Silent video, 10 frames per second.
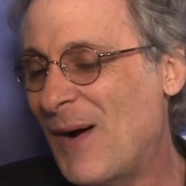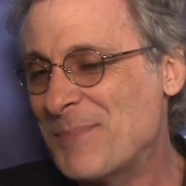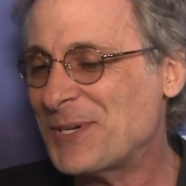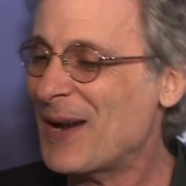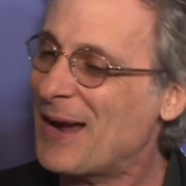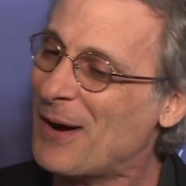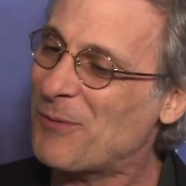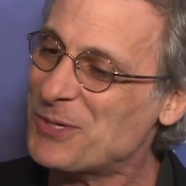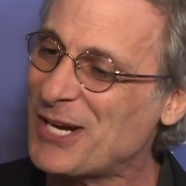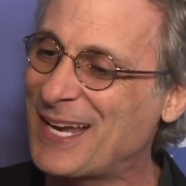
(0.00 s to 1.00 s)
So I'm sorry,
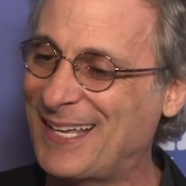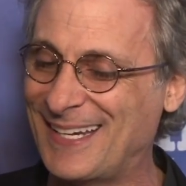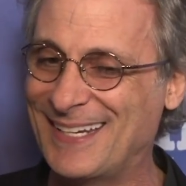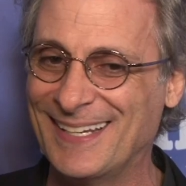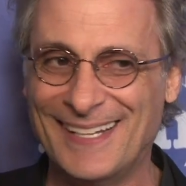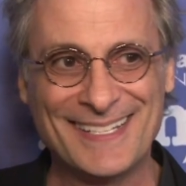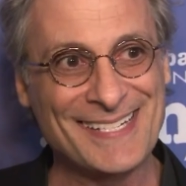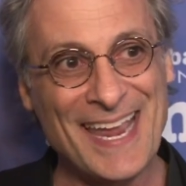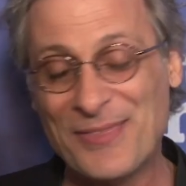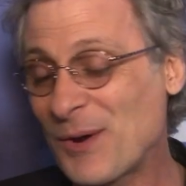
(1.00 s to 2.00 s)
I wish I could
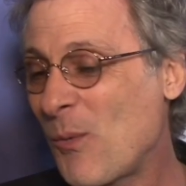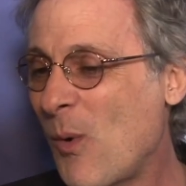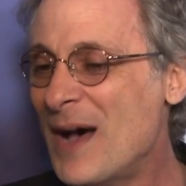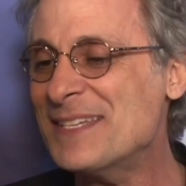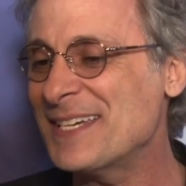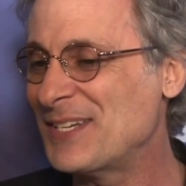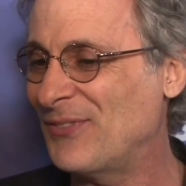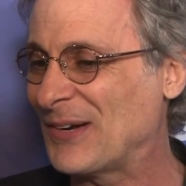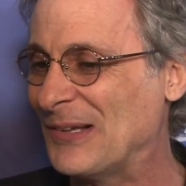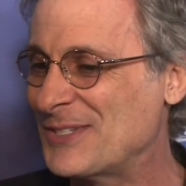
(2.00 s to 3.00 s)
say there was a
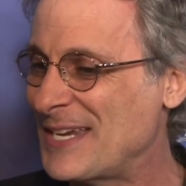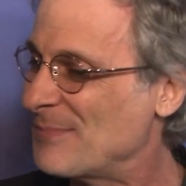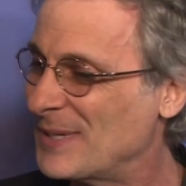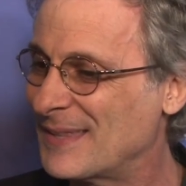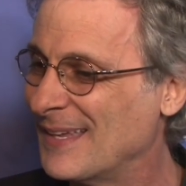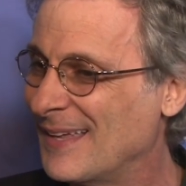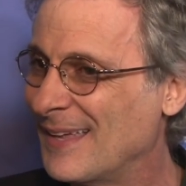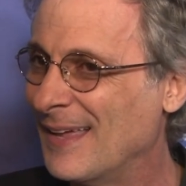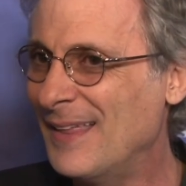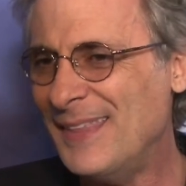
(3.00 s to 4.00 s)
difficult scene, but
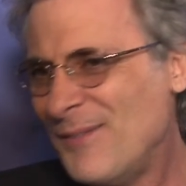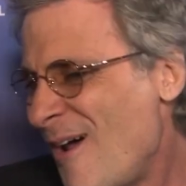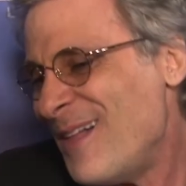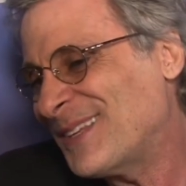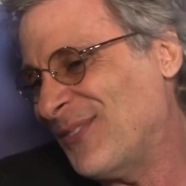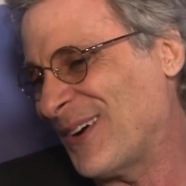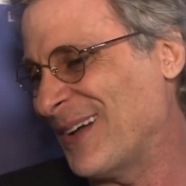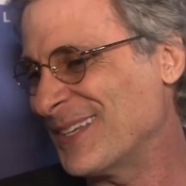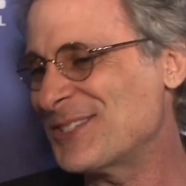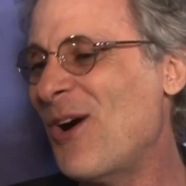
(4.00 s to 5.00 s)
they're all
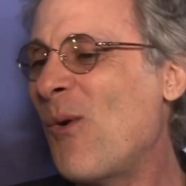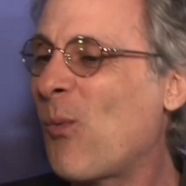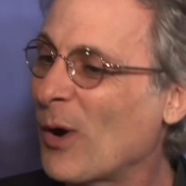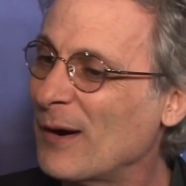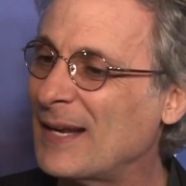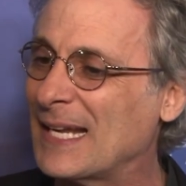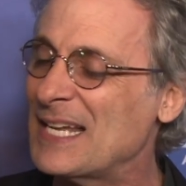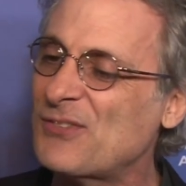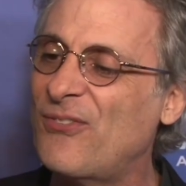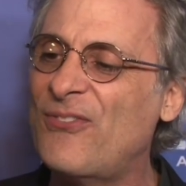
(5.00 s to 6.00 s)
difficult. It's all work,
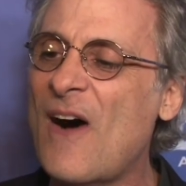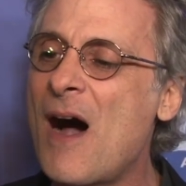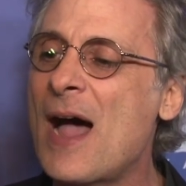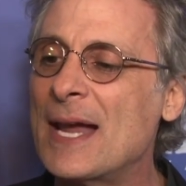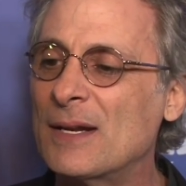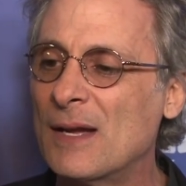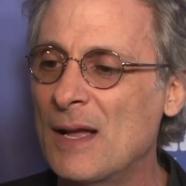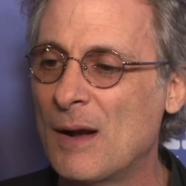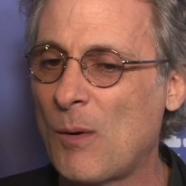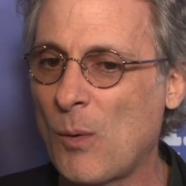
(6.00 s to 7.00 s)
and let's find
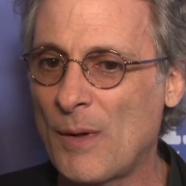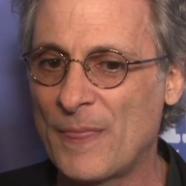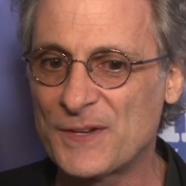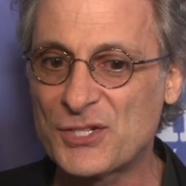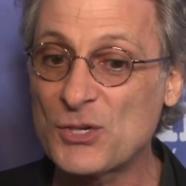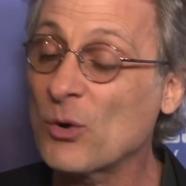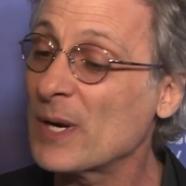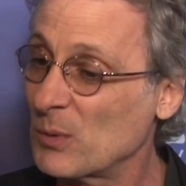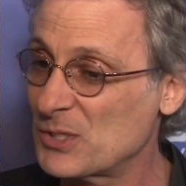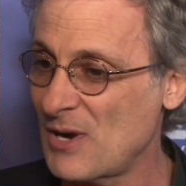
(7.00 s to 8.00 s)
the
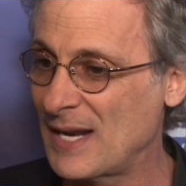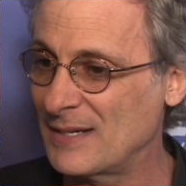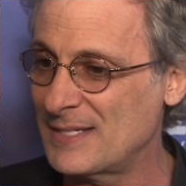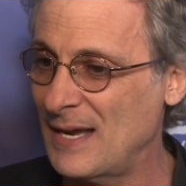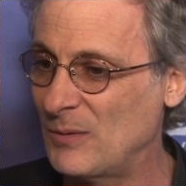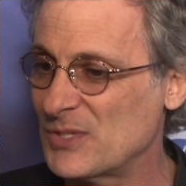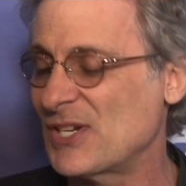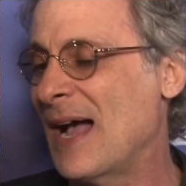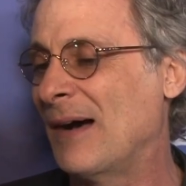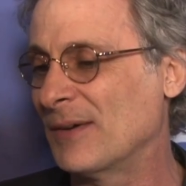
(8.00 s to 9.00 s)
story we're trying to tell with
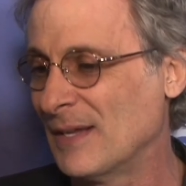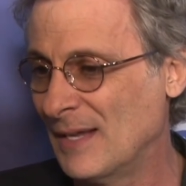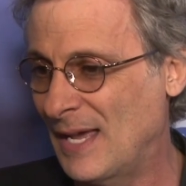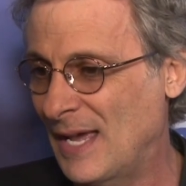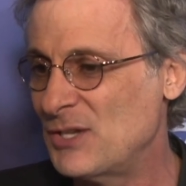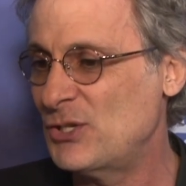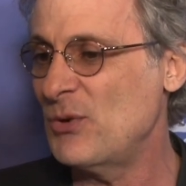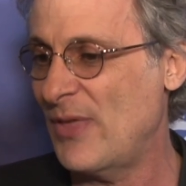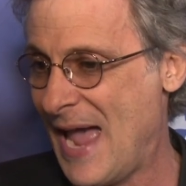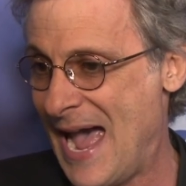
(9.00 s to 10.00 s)
sound and
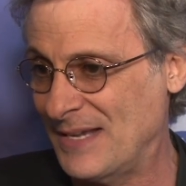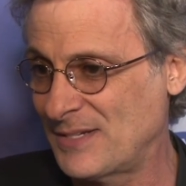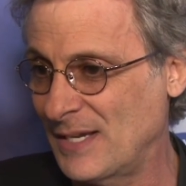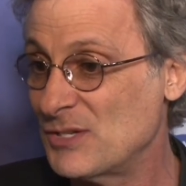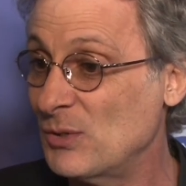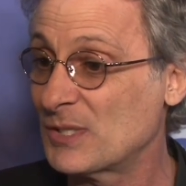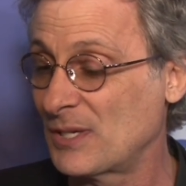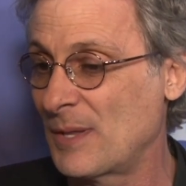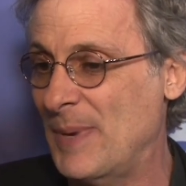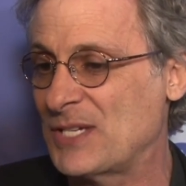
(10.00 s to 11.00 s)
do that, and do
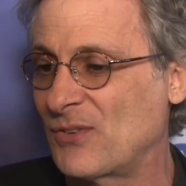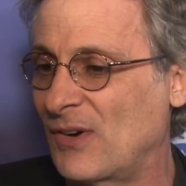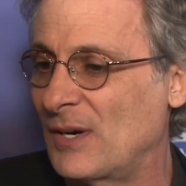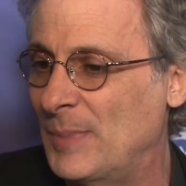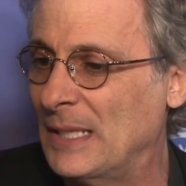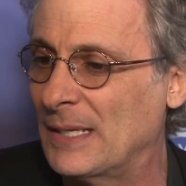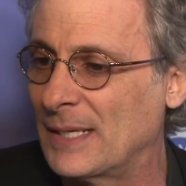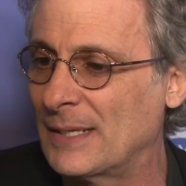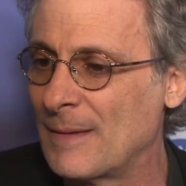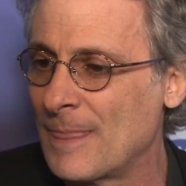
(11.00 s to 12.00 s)
it to the best of our
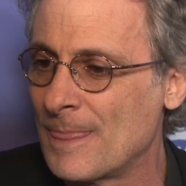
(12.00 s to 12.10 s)
ability.